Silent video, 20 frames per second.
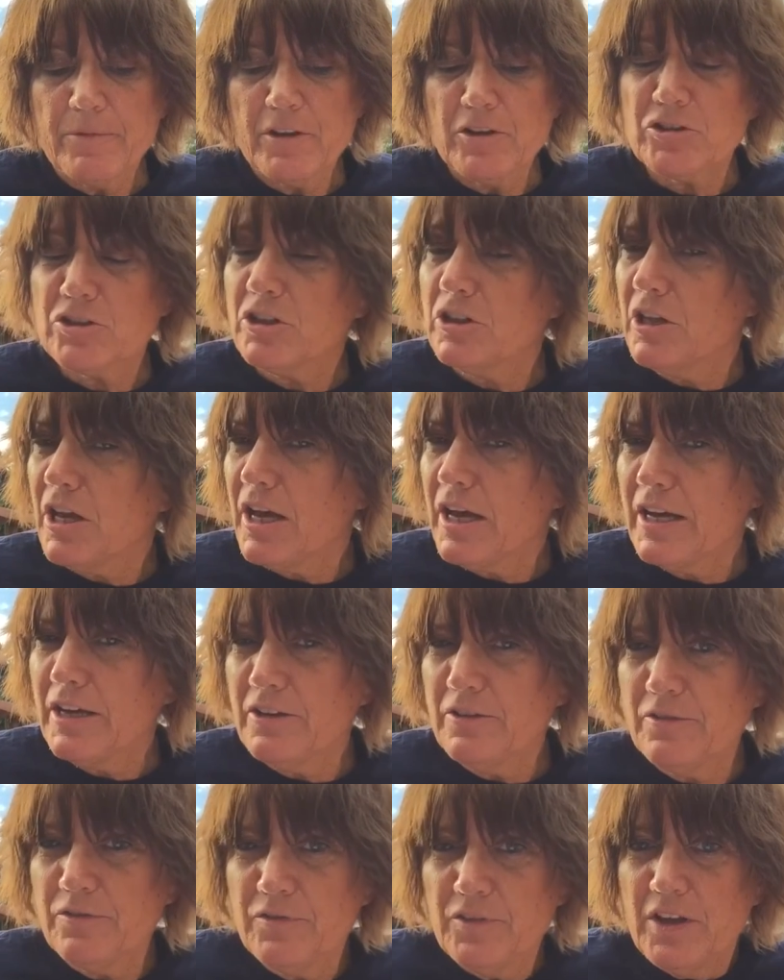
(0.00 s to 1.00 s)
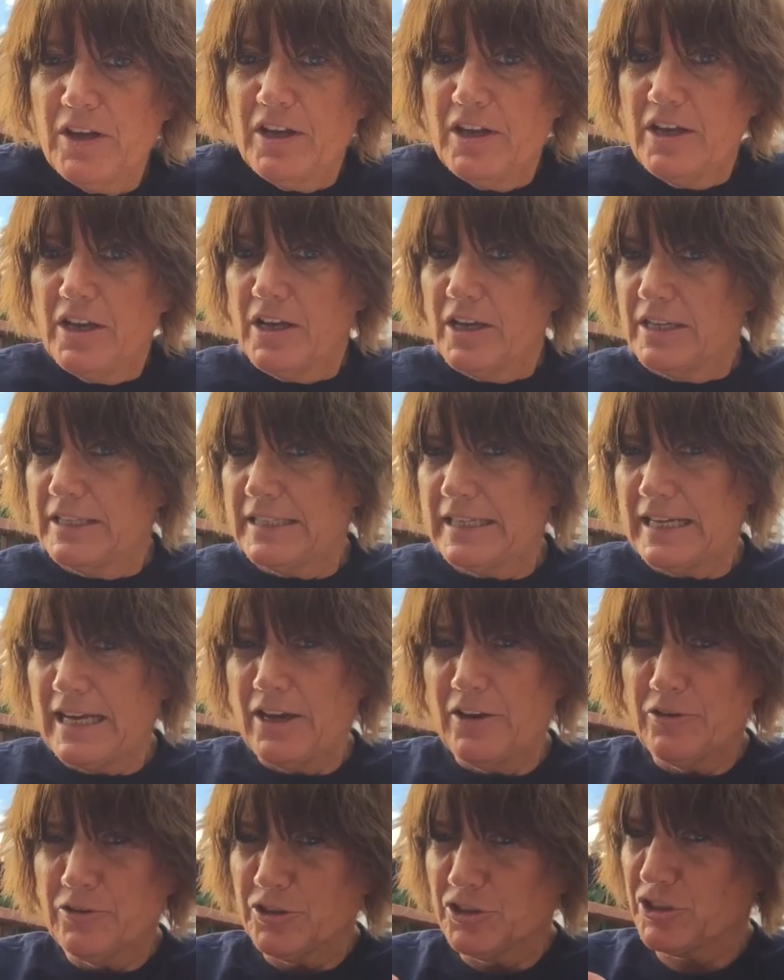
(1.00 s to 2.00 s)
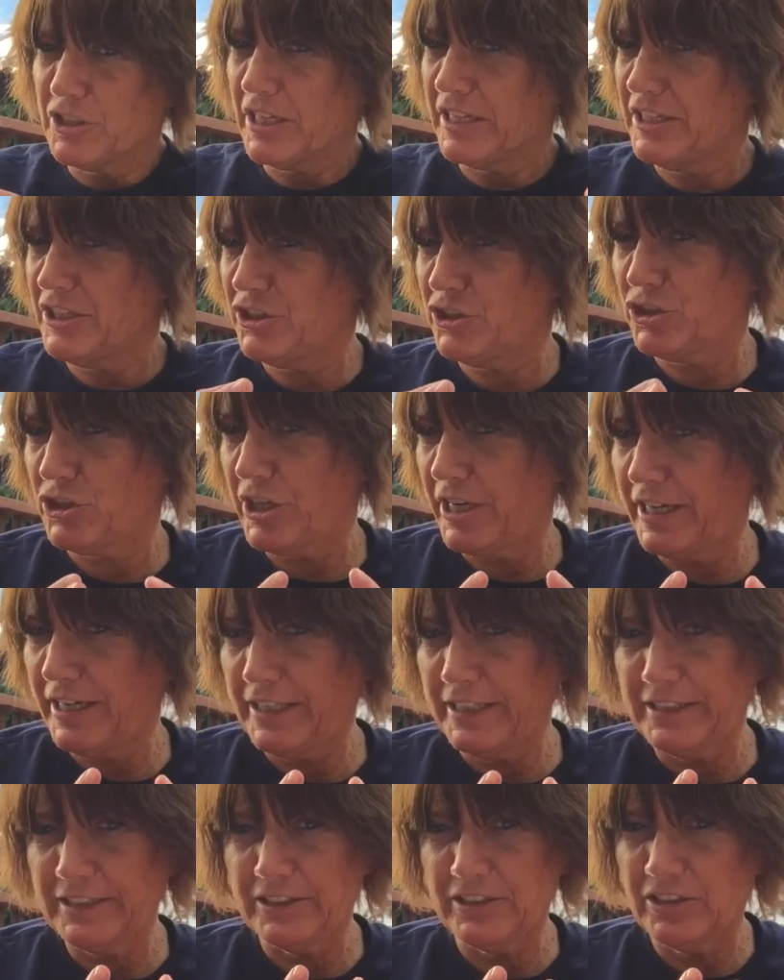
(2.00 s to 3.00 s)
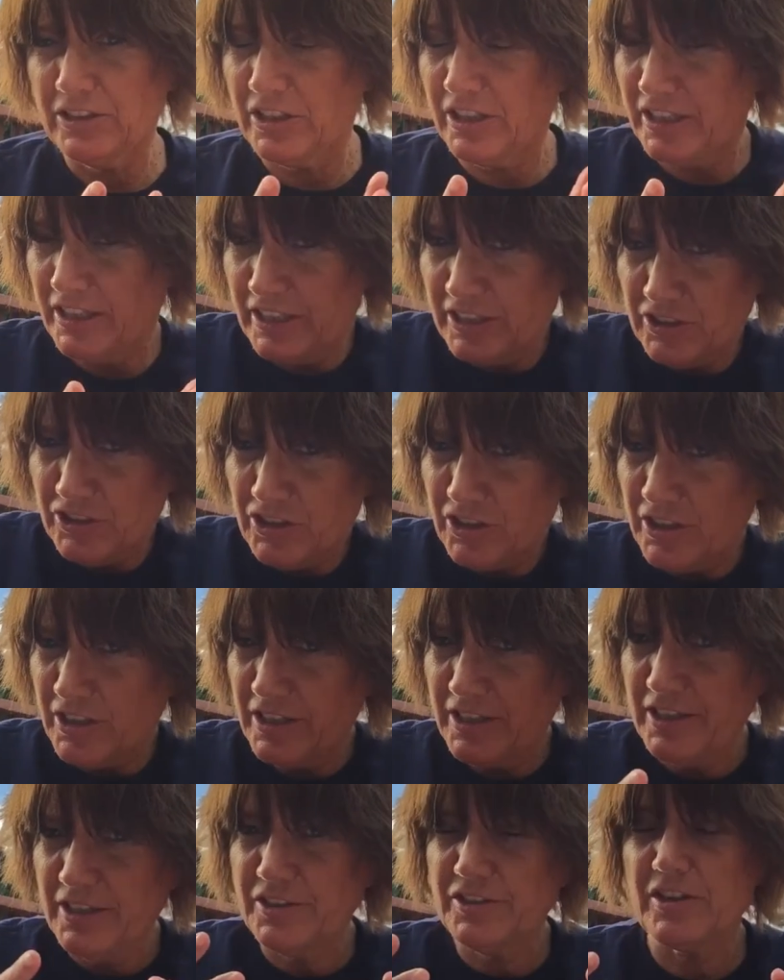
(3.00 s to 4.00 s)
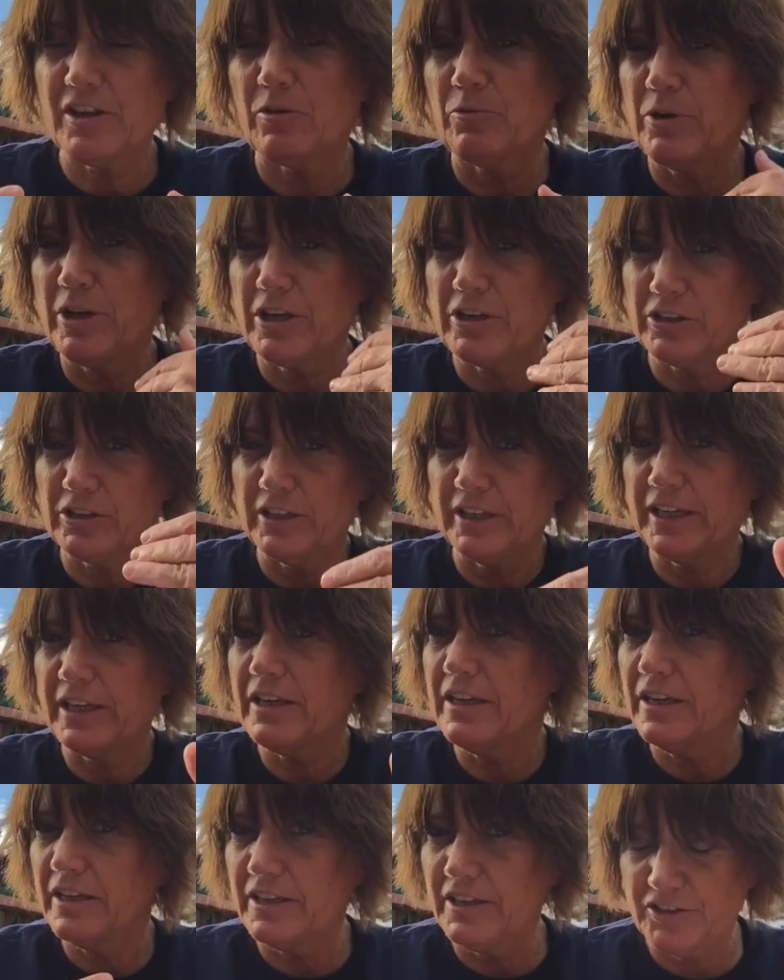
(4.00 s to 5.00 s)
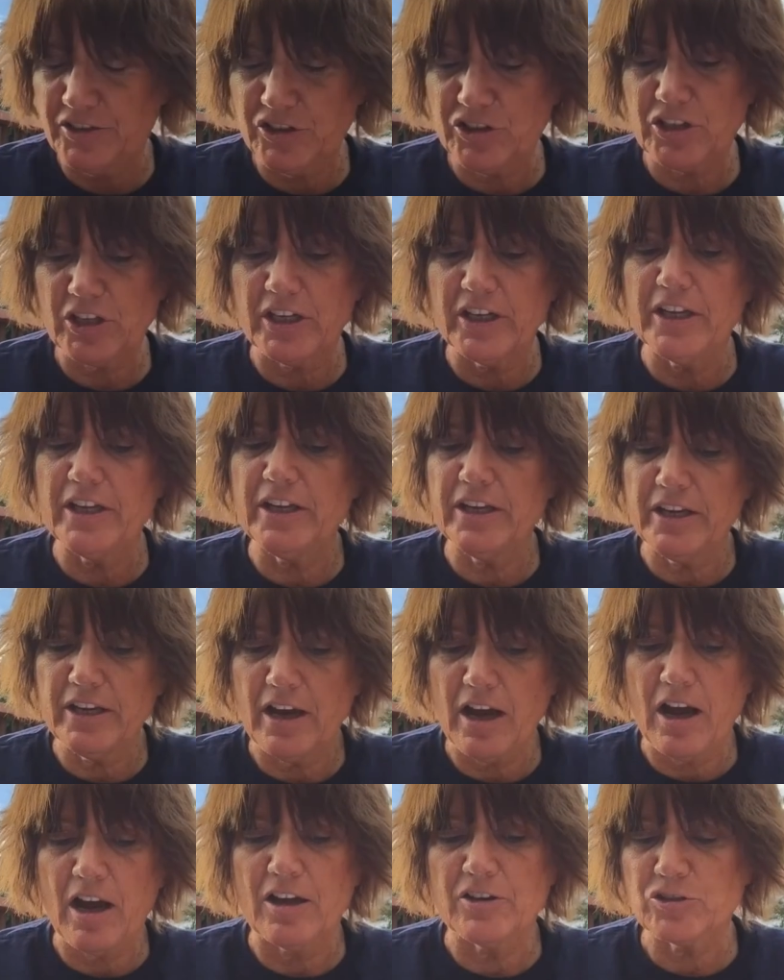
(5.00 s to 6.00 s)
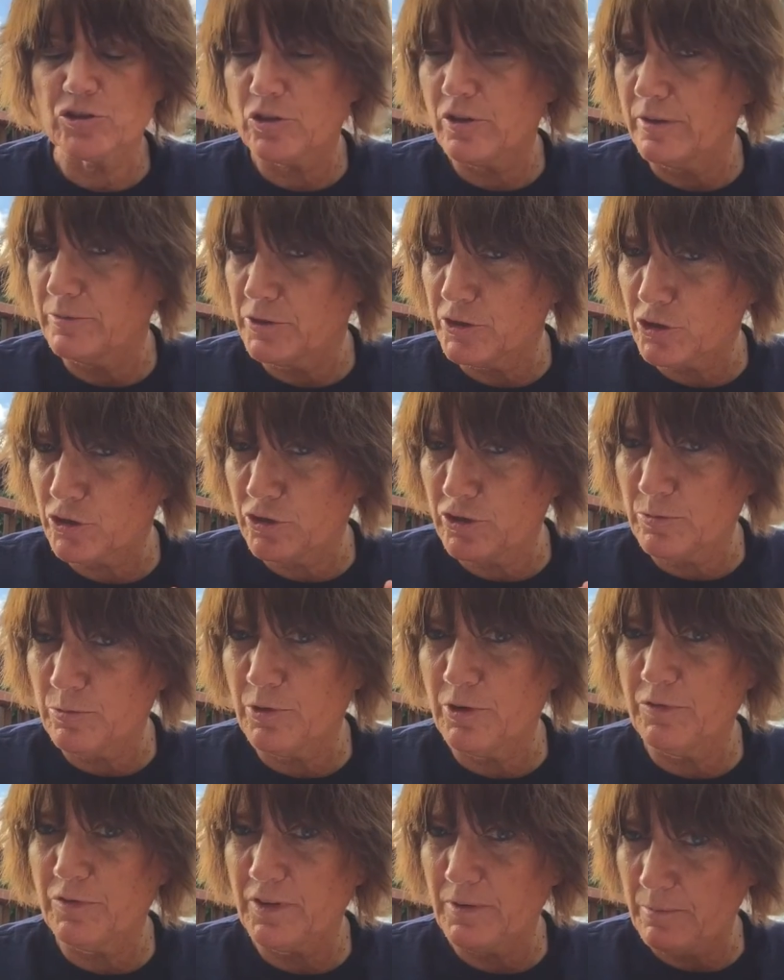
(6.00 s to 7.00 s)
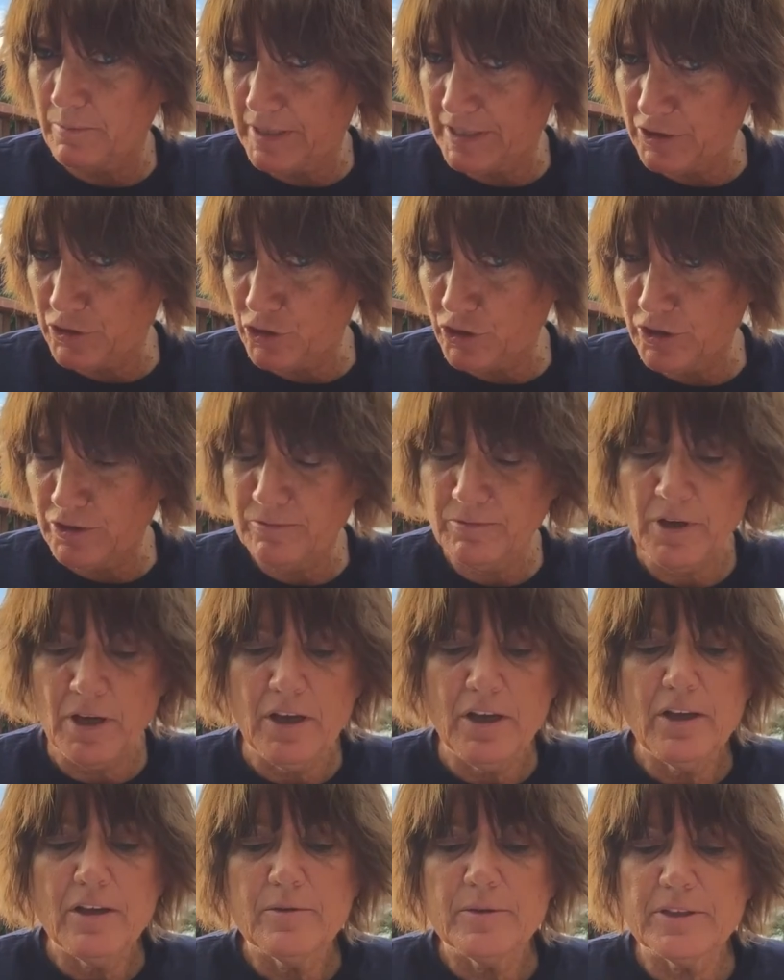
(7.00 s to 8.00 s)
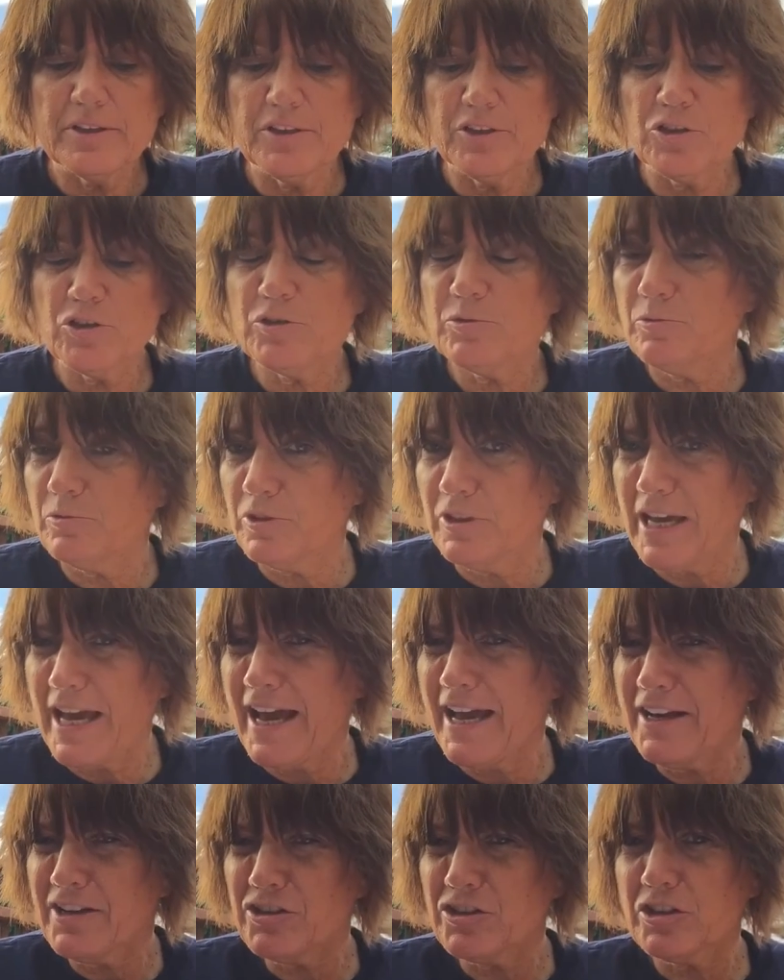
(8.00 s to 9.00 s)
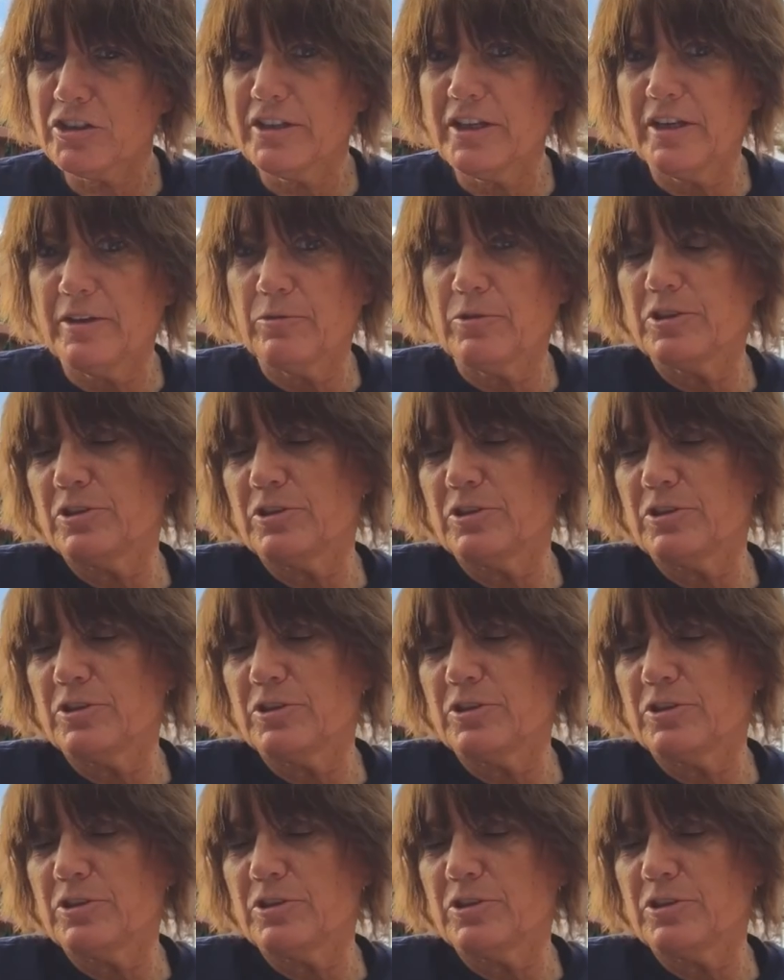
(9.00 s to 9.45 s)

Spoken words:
there's a lot of other studies chained into this that we could link in and study, so I'm just going to briefly mention. But this actually